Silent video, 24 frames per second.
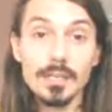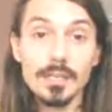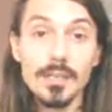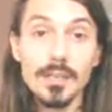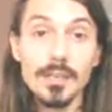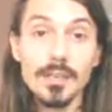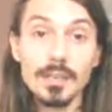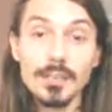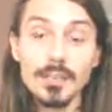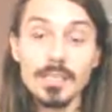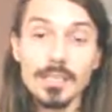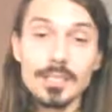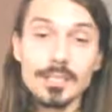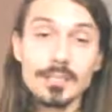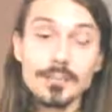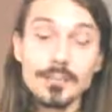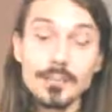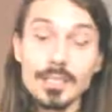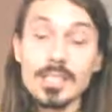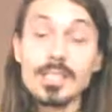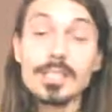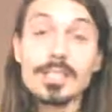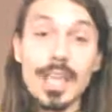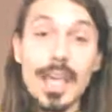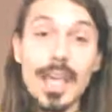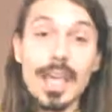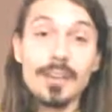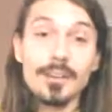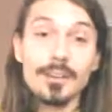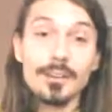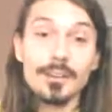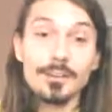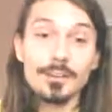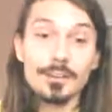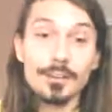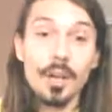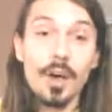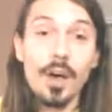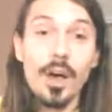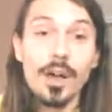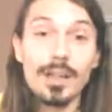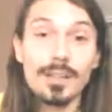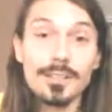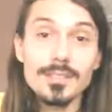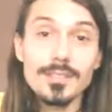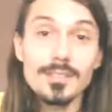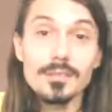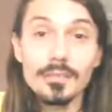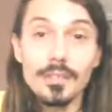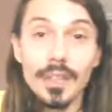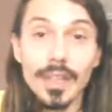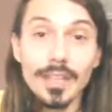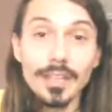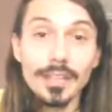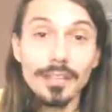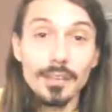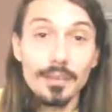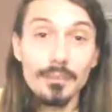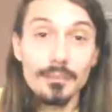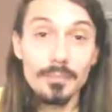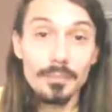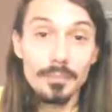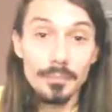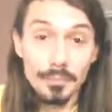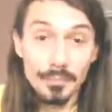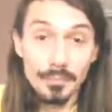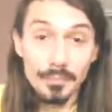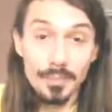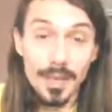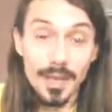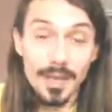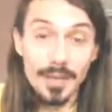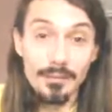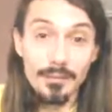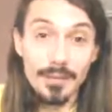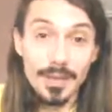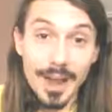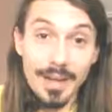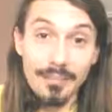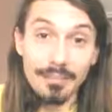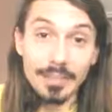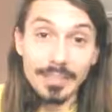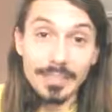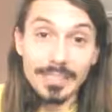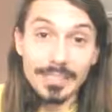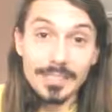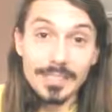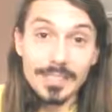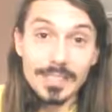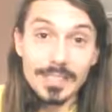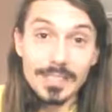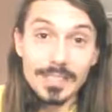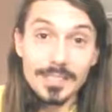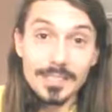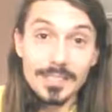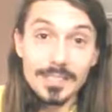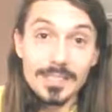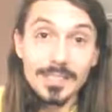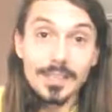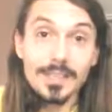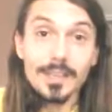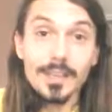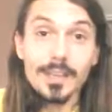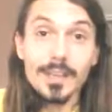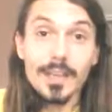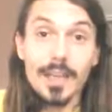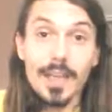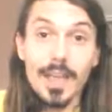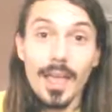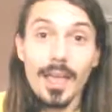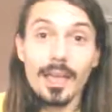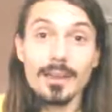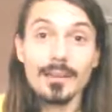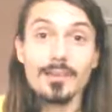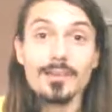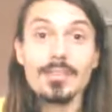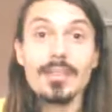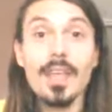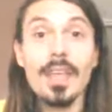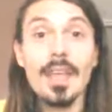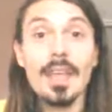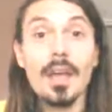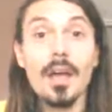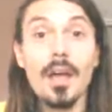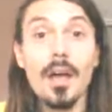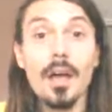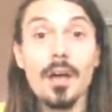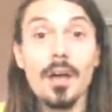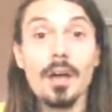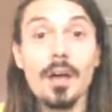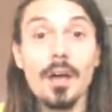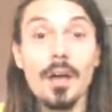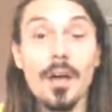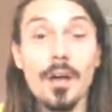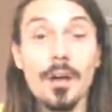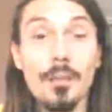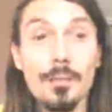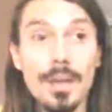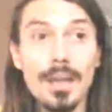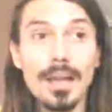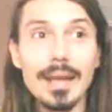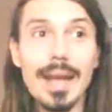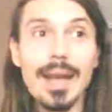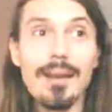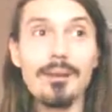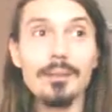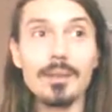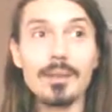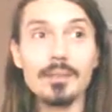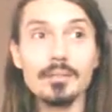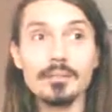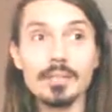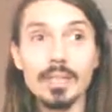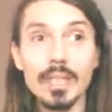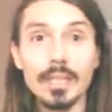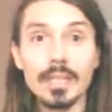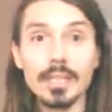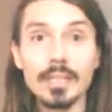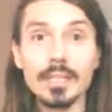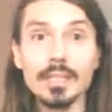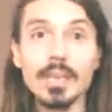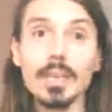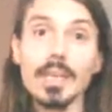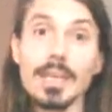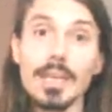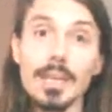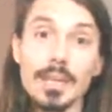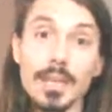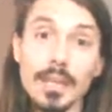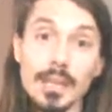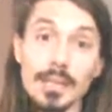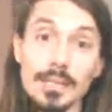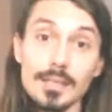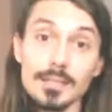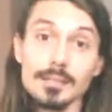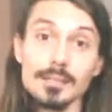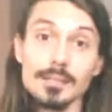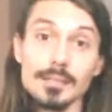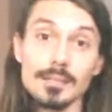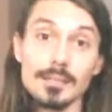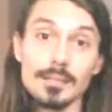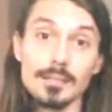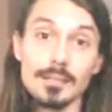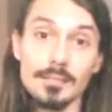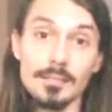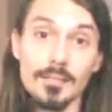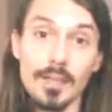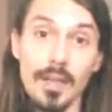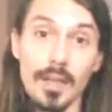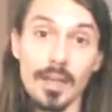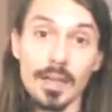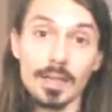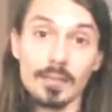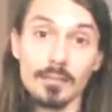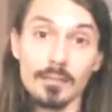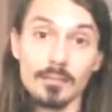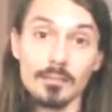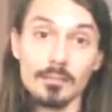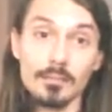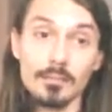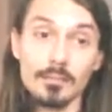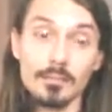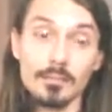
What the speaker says: 10 gods of like benevolence, and they are made out of like his divine